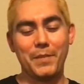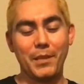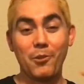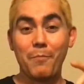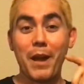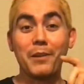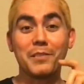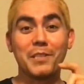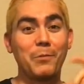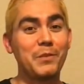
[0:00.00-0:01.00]
the little
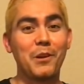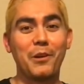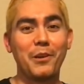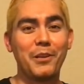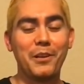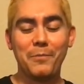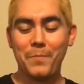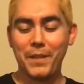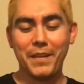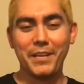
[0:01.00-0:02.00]
mouse that we saw earlier.
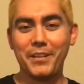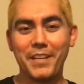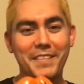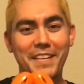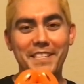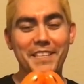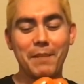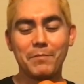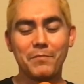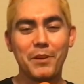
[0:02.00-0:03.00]
You know, like I said, just
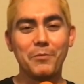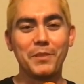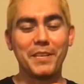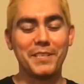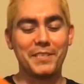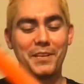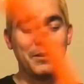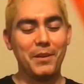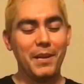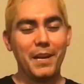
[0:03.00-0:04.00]
have some fun with it. And
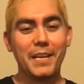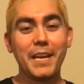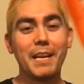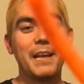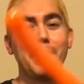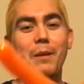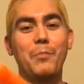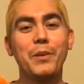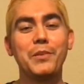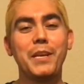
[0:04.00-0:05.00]
so again, I
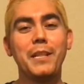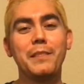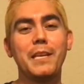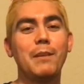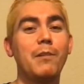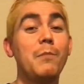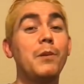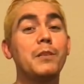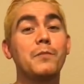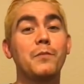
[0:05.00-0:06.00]
appreciate it, and thank you very
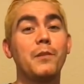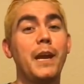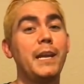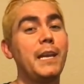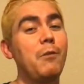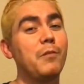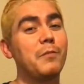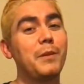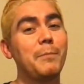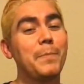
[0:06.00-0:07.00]
much for hanging out
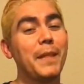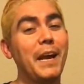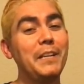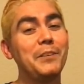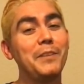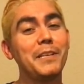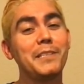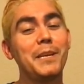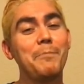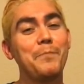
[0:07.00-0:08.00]
with me. Until next
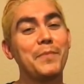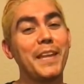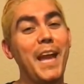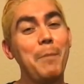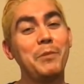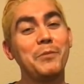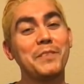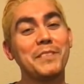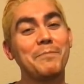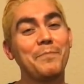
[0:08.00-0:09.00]
time, happy
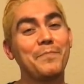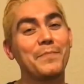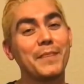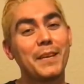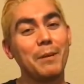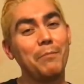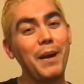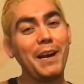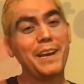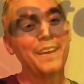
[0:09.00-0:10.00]
twisting.
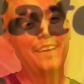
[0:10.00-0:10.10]
Bye.